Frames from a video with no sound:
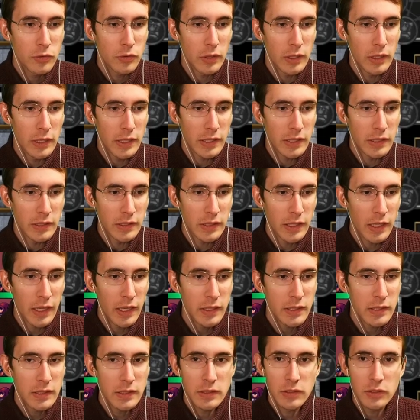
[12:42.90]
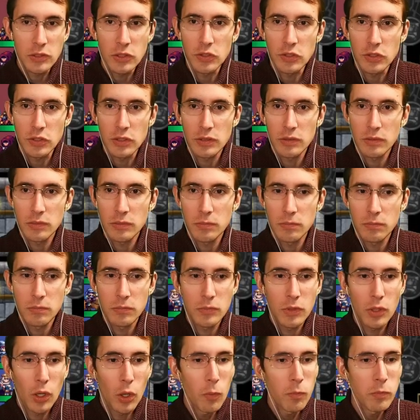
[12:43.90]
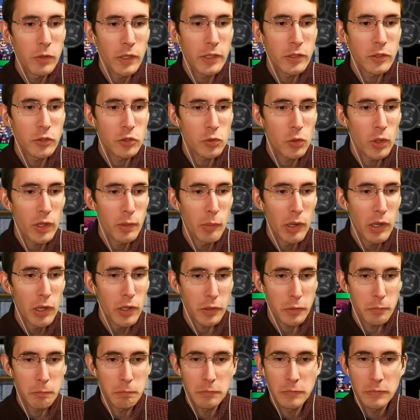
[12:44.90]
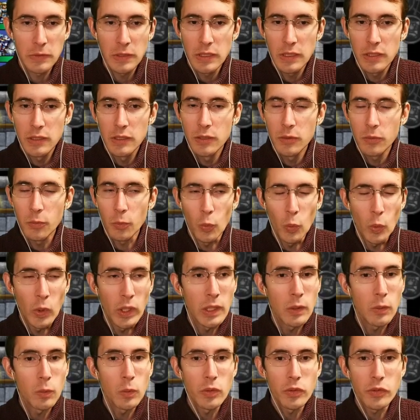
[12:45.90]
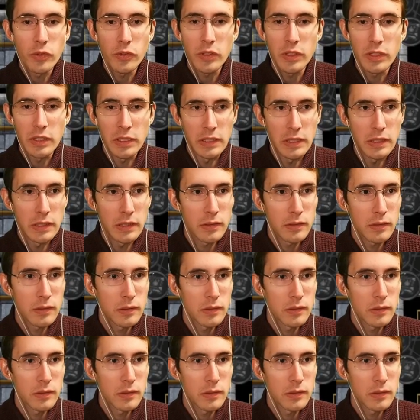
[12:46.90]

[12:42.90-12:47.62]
so that I can kind of just hopefully destroy Mark. We will see.